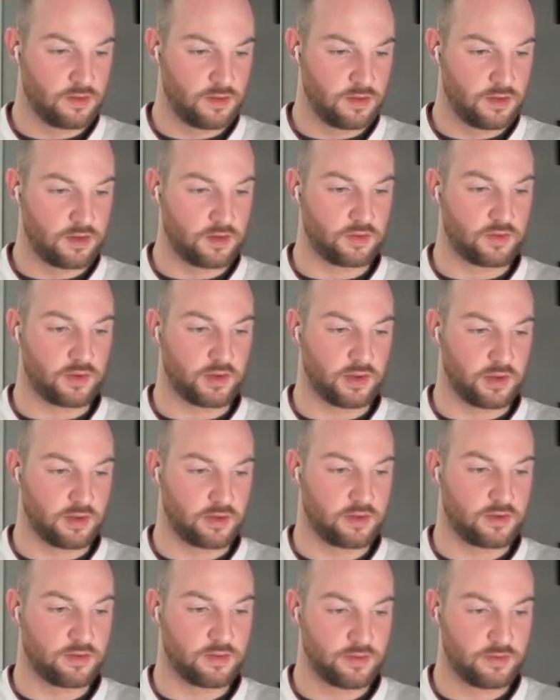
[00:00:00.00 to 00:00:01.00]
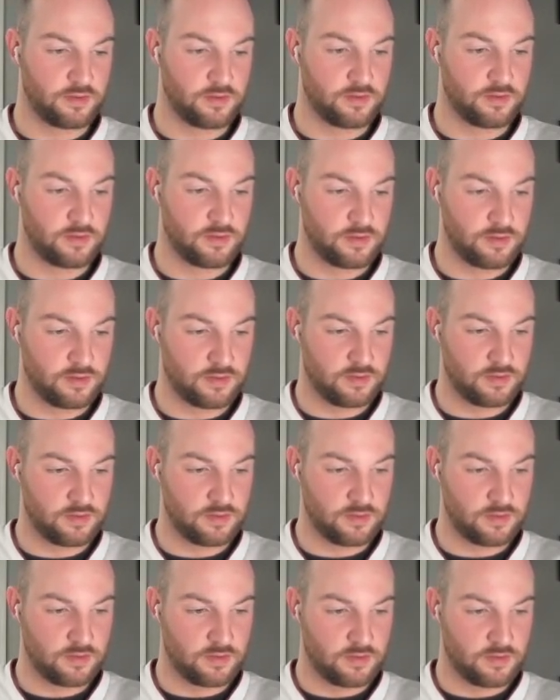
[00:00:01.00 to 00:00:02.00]

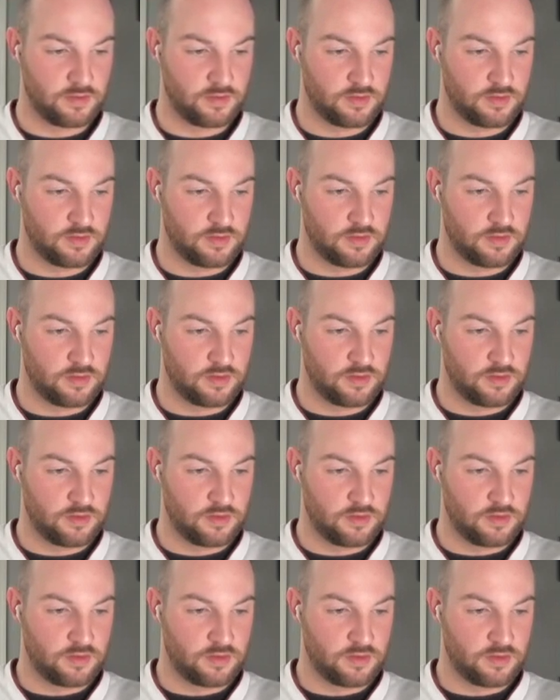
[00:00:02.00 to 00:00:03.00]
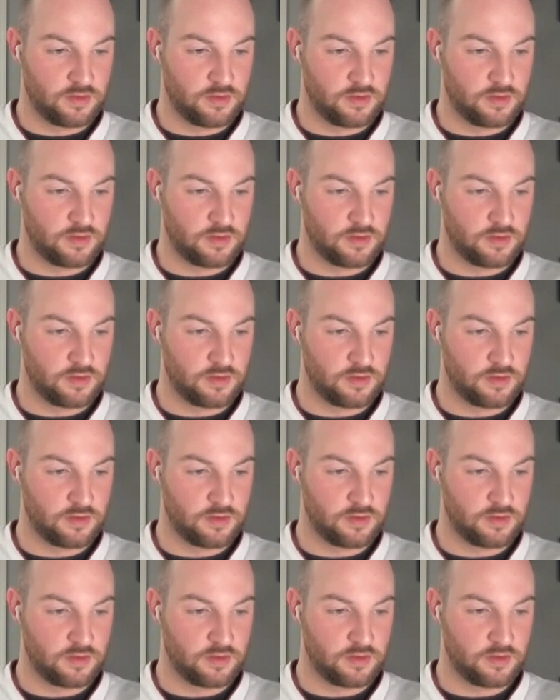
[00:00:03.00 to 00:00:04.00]

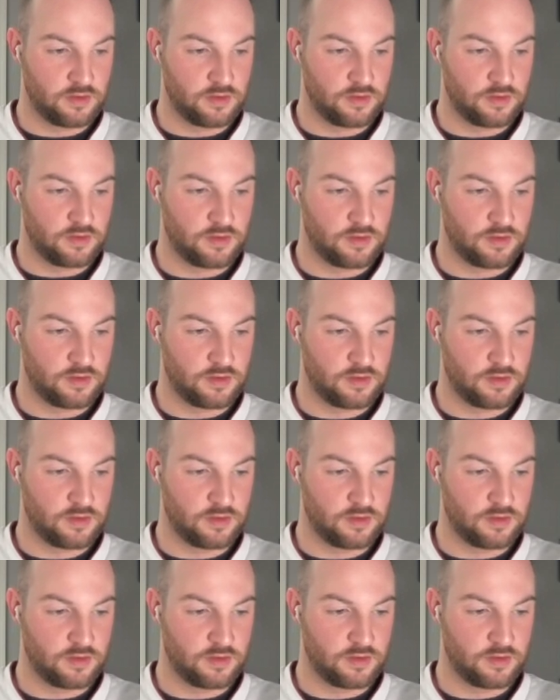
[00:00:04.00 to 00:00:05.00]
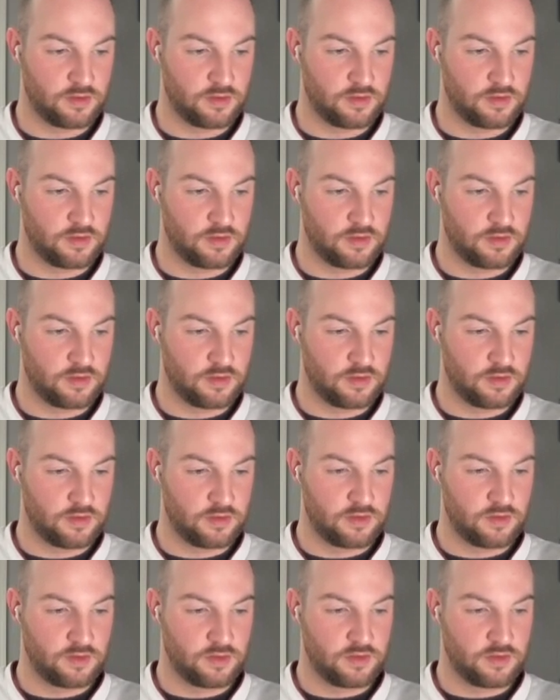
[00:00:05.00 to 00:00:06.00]

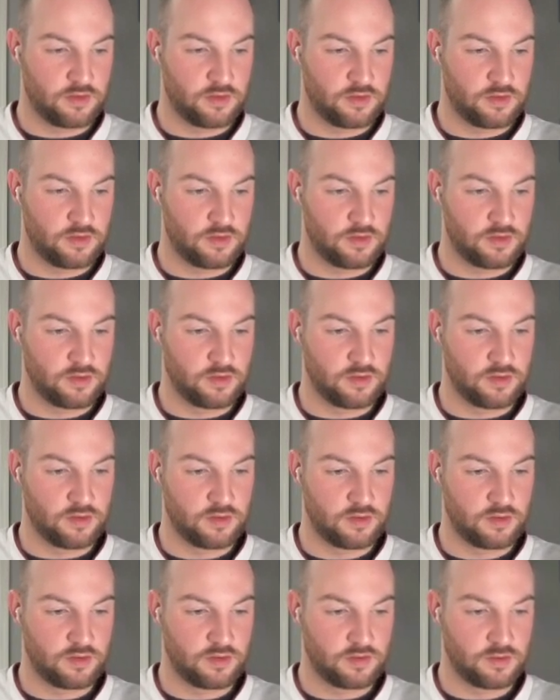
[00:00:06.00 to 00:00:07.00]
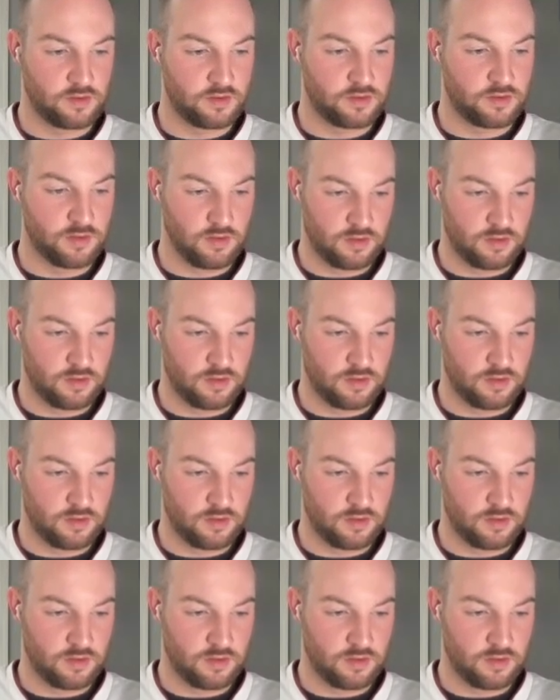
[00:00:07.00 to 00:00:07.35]
The person shown says nothing.